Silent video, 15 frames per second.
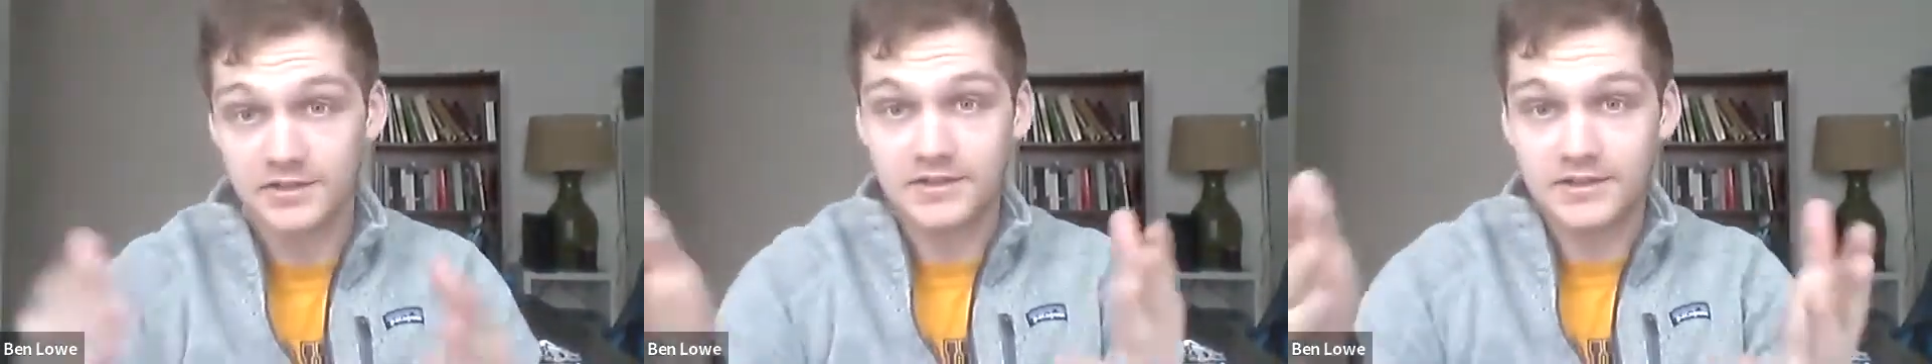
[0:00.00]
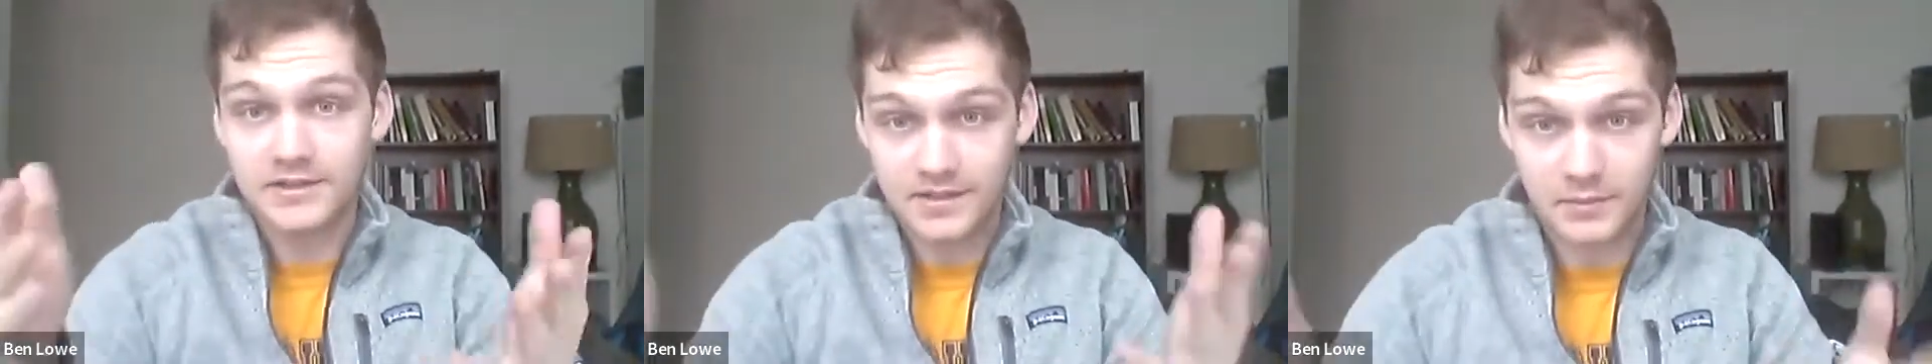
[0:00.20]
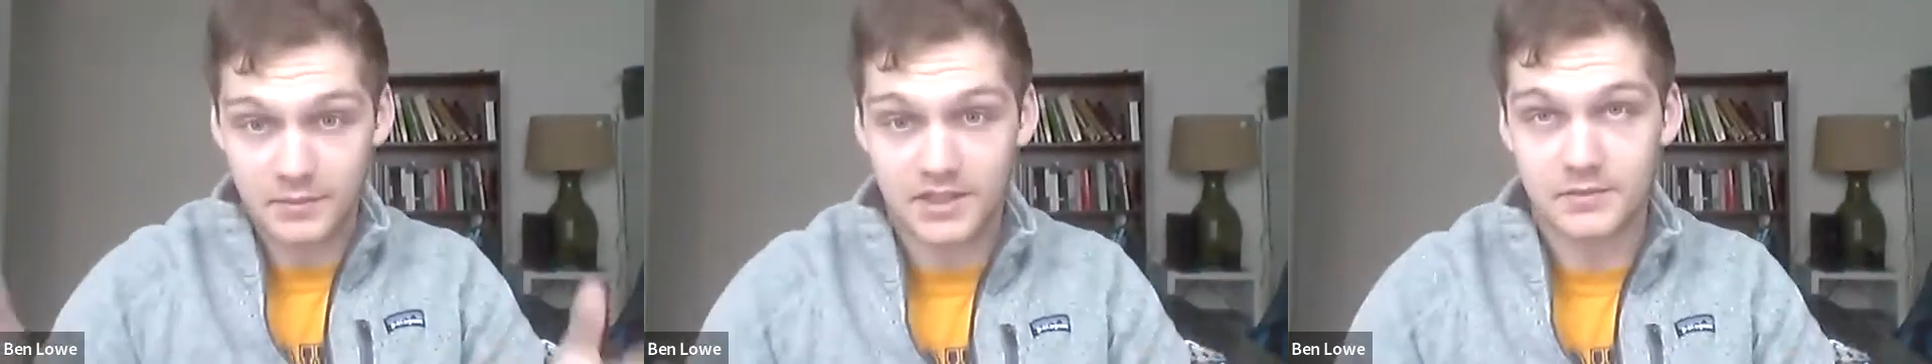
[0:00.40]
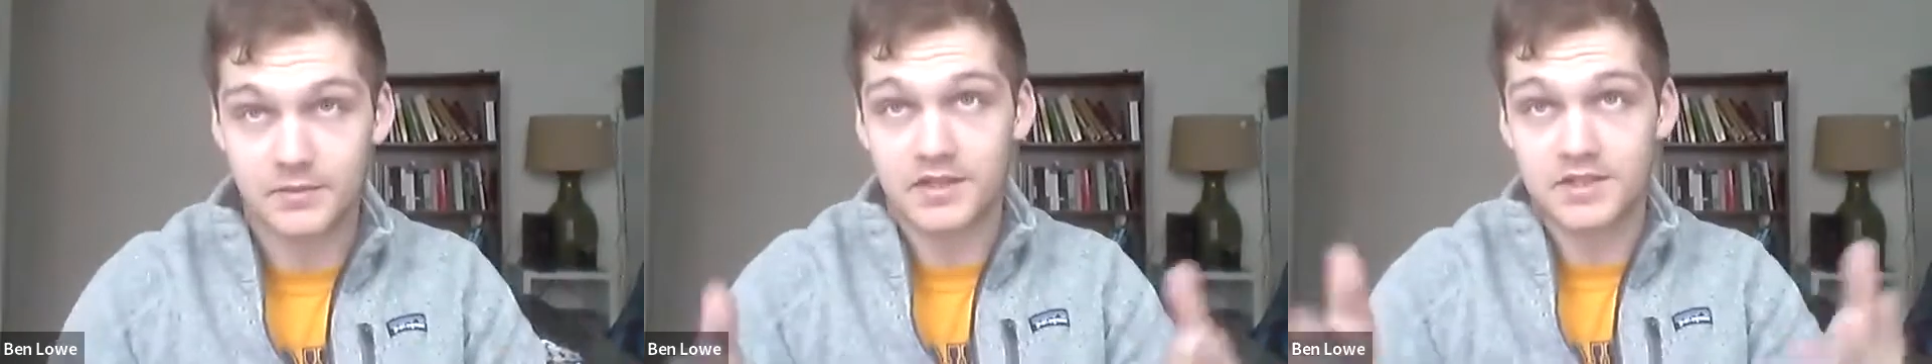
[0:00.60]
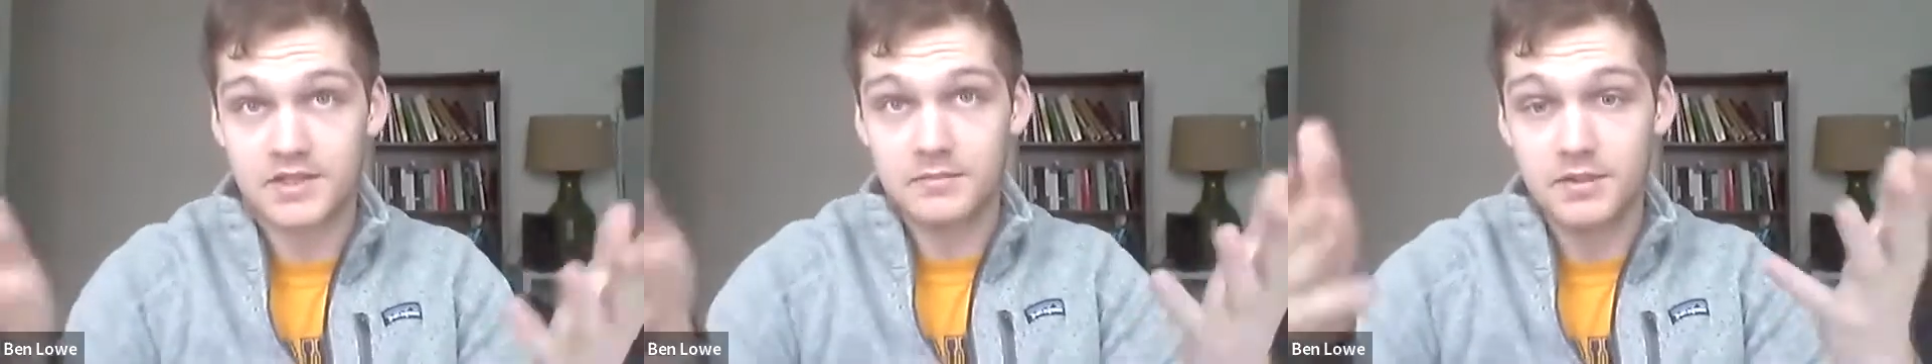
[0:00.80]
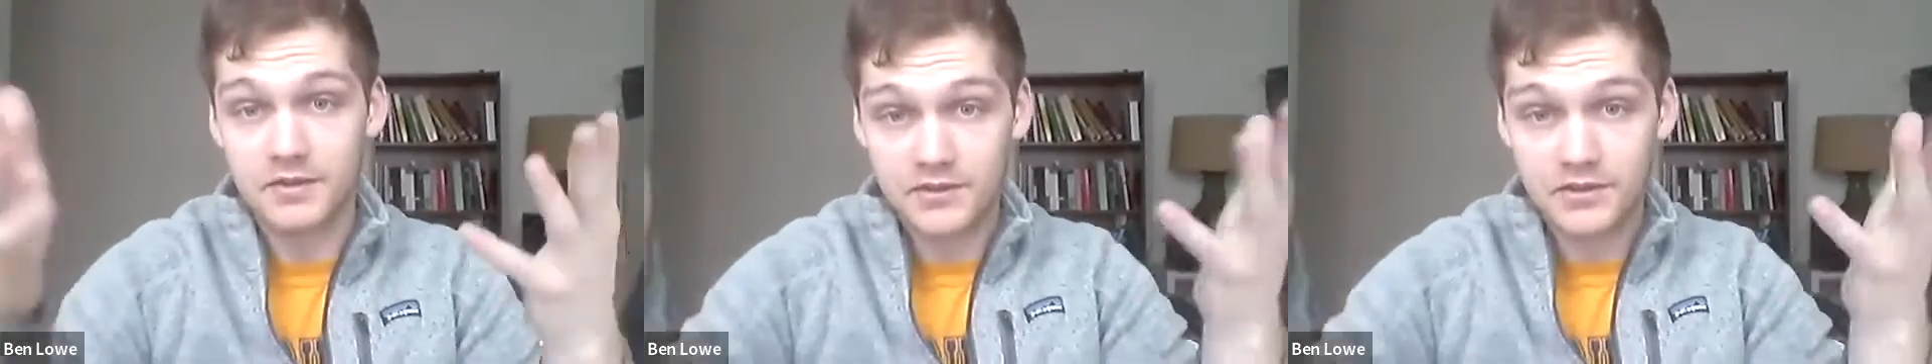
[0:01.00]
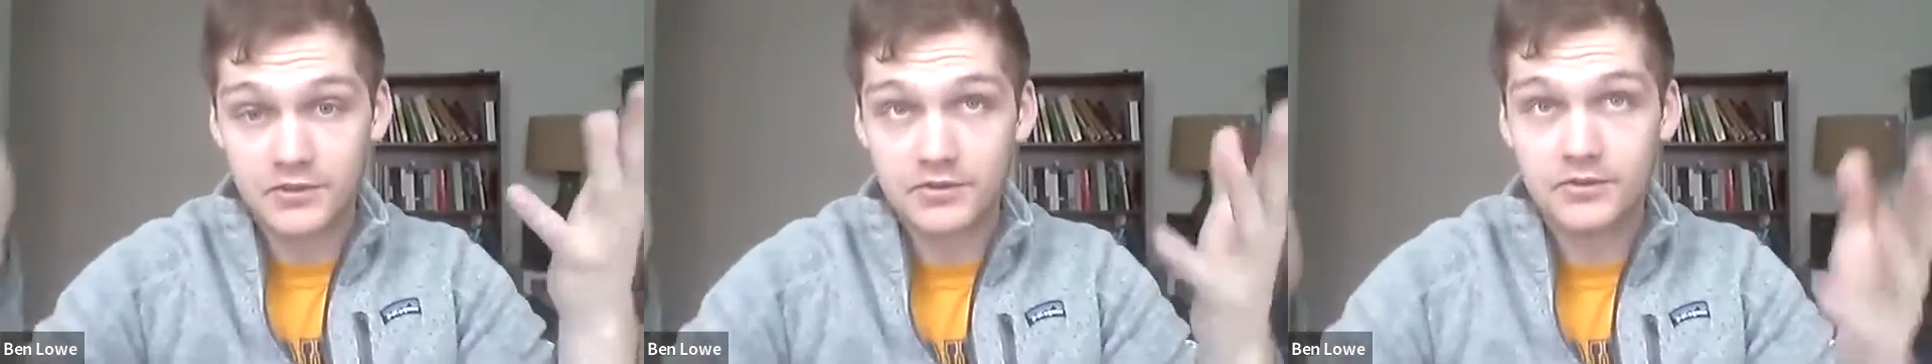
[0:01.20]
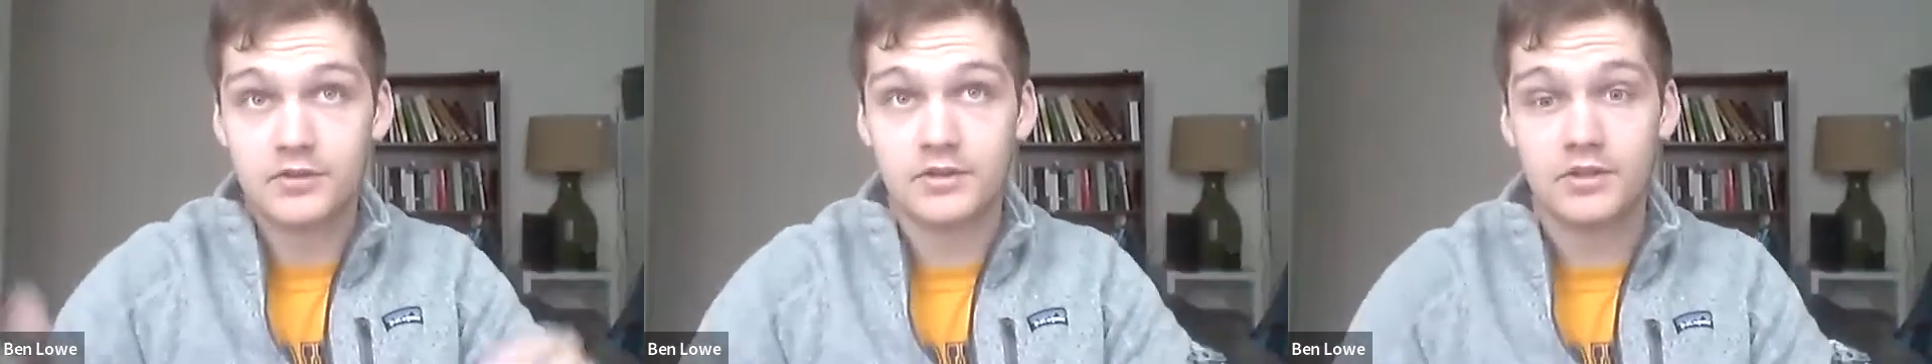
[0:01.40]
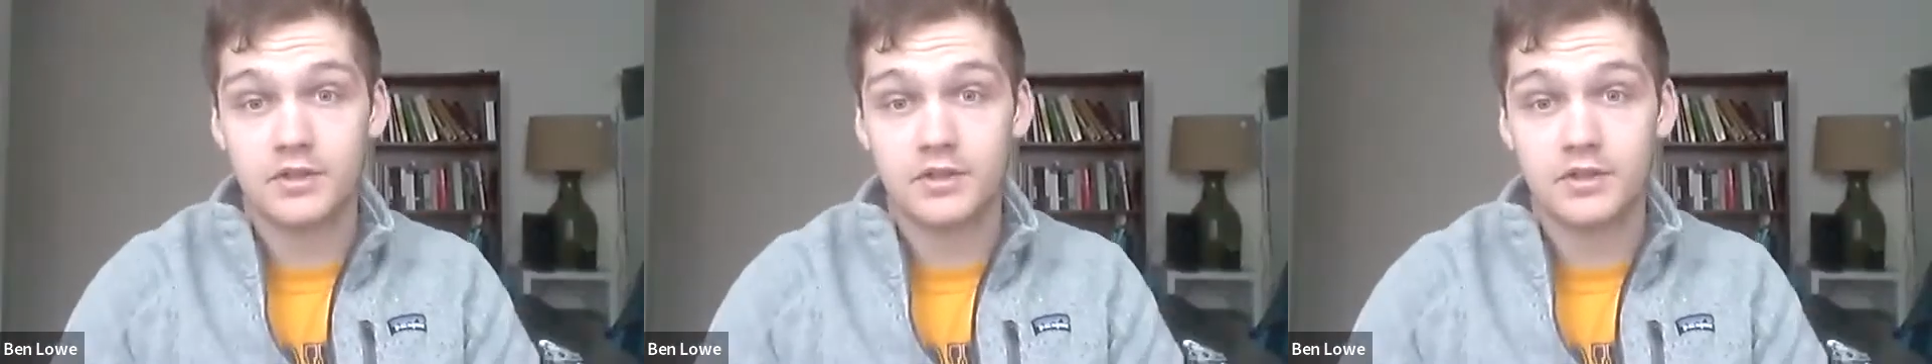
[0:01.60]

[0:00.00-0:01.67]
in, dimension above 2.